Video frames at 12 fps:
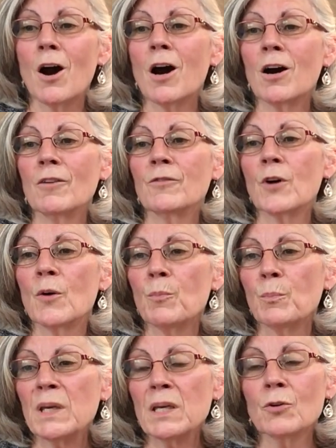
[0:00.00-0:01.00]
of
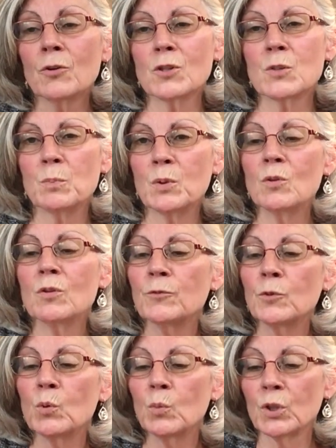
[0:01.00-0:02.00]
Peter's
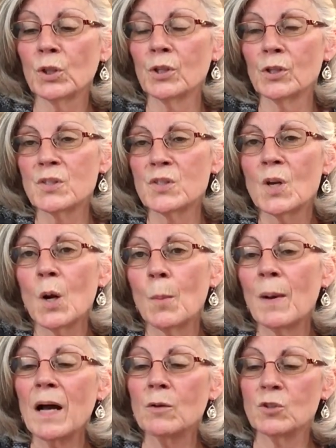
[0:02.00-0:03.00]
beautiful words
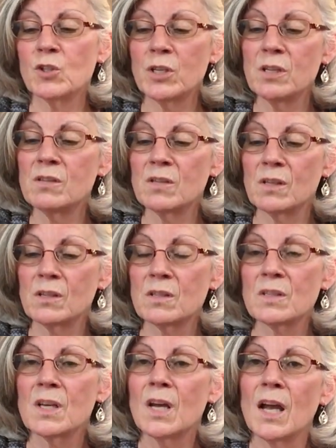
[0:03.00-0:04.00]
about Jesus